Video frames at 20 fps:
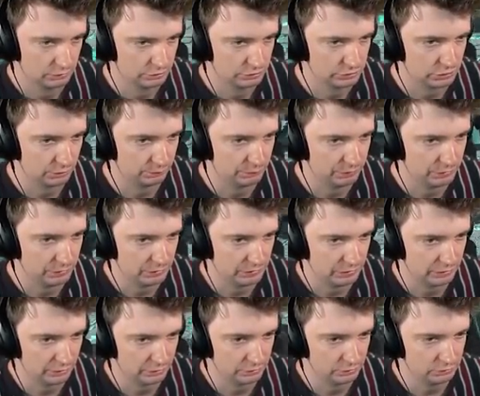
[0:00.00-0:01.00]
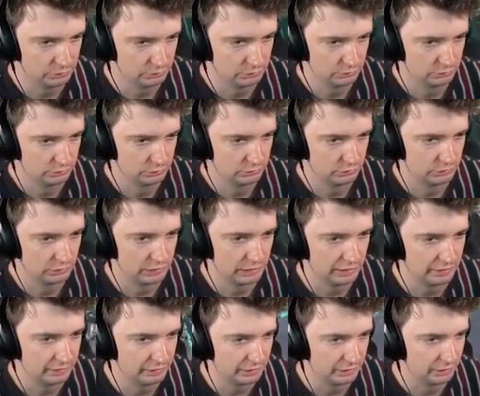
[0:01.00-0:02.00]
Jumping in aerial.
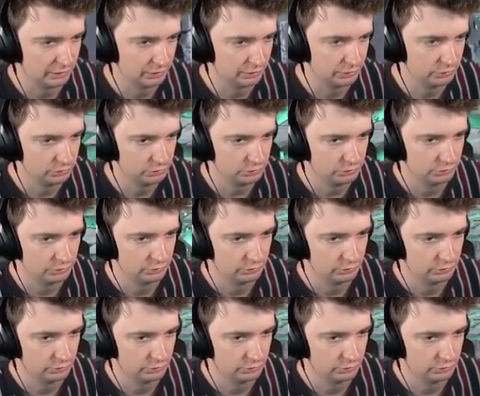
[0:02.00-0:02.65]
Landing aerial.